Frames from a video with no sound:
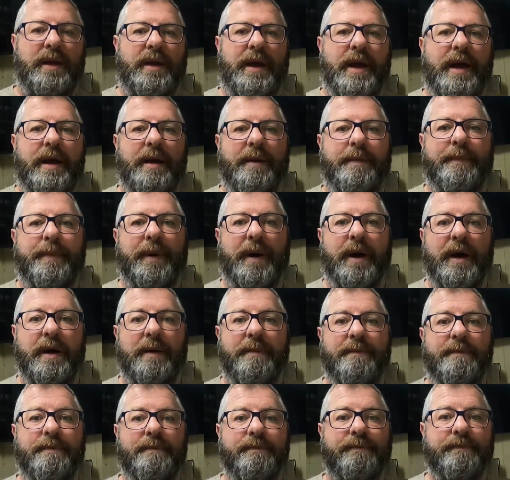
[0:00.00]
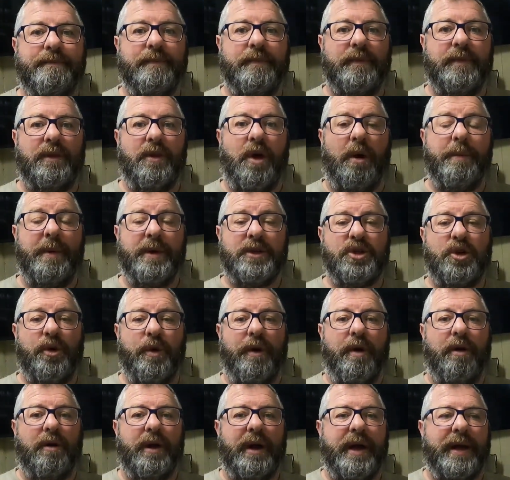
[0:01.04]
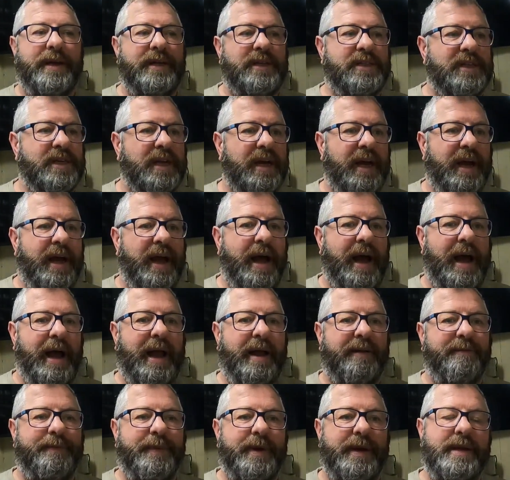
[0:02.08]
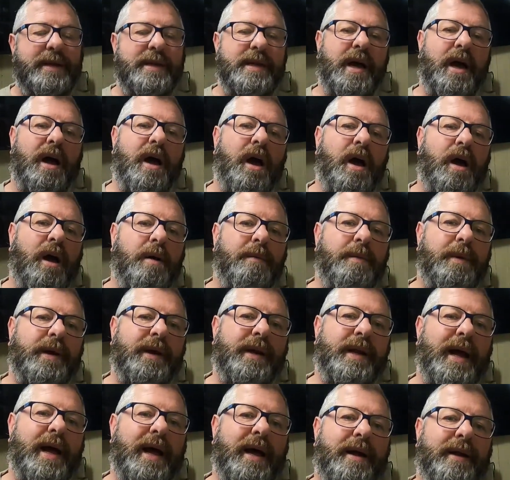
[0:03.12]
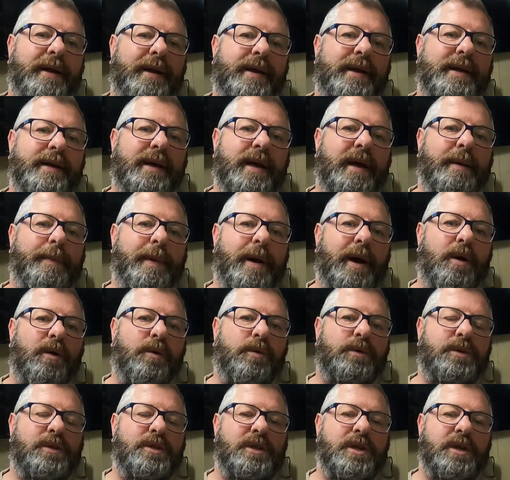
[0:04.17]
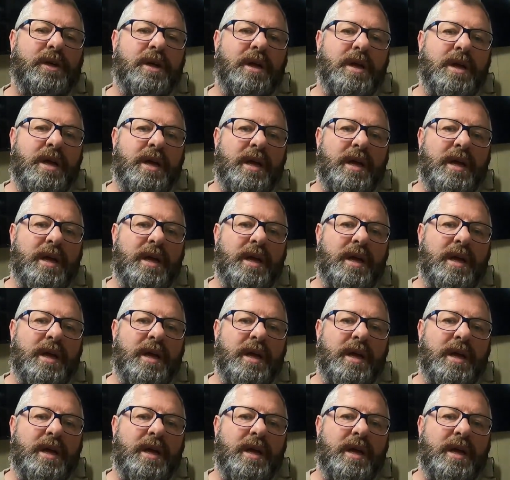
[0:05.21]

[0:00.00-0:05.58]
yeah, but not much going on, guys. I have been umming and ahhing about